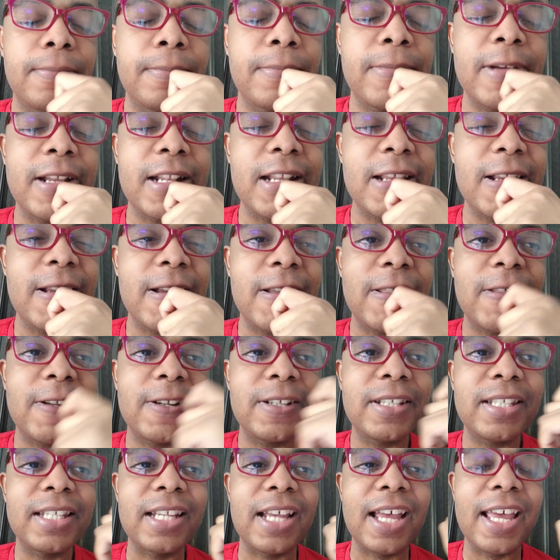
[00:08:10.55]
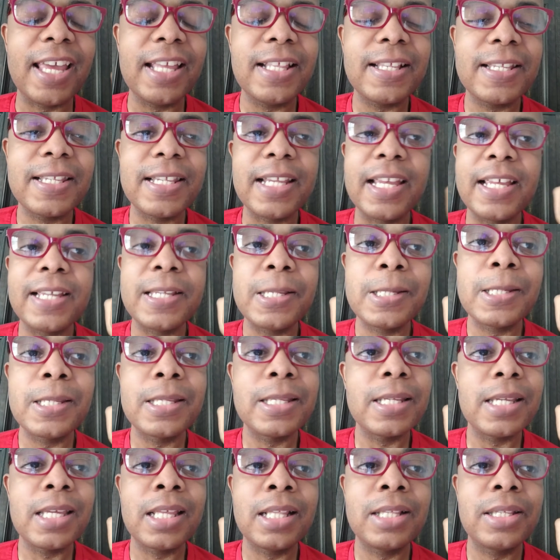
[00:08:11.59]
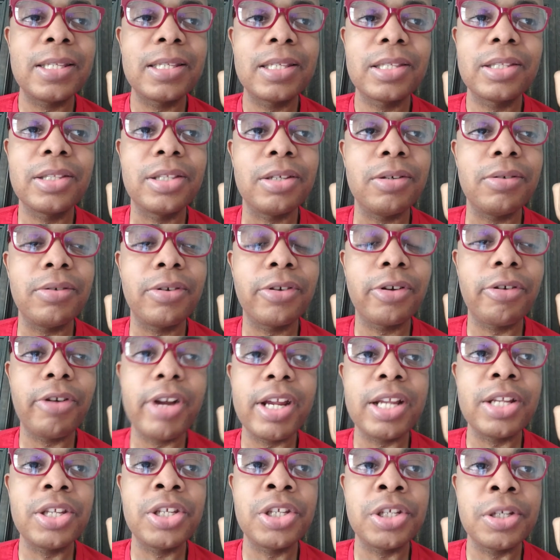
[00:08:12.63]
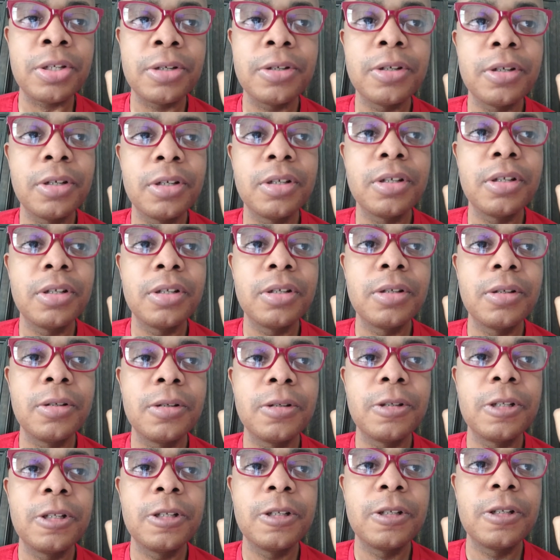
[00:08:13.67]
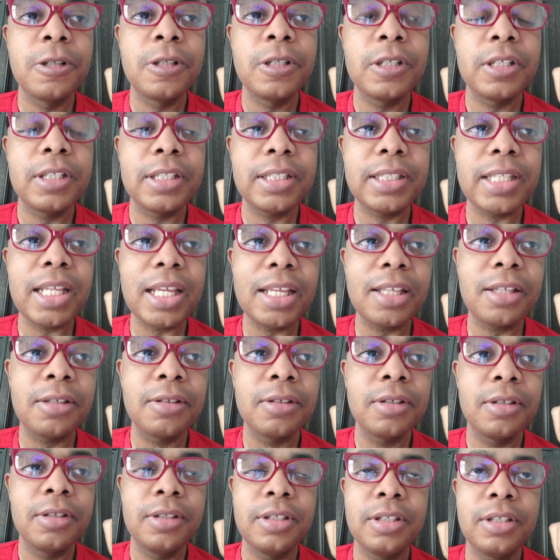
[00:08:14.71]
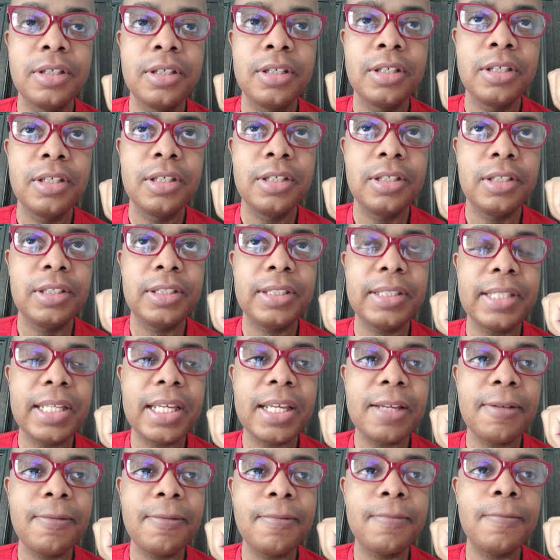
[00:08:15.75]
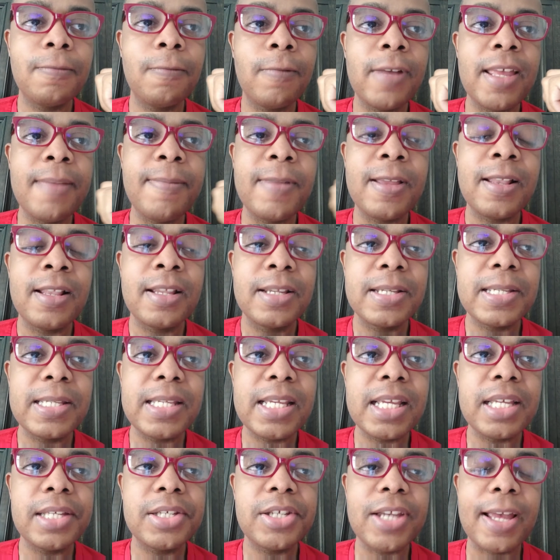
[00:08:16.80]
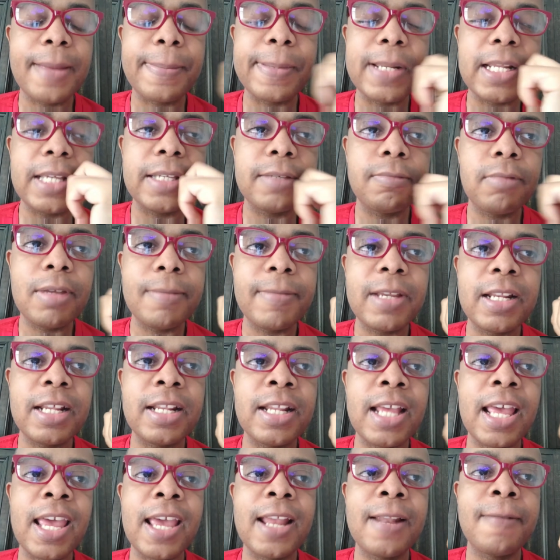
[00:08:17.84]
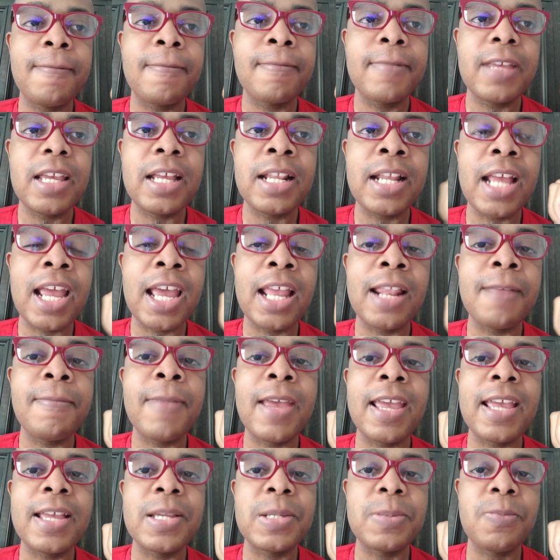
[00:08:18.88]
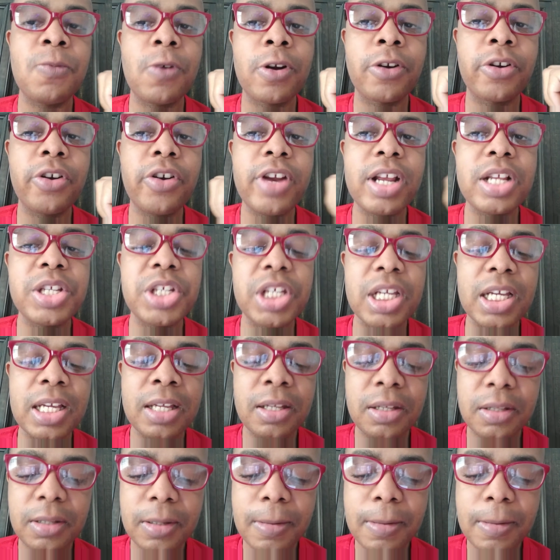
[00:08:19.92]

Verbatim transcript: but the other side says it's too cringe. Sing seeing women, seeing Japanese women in, anim in anime is more cringy.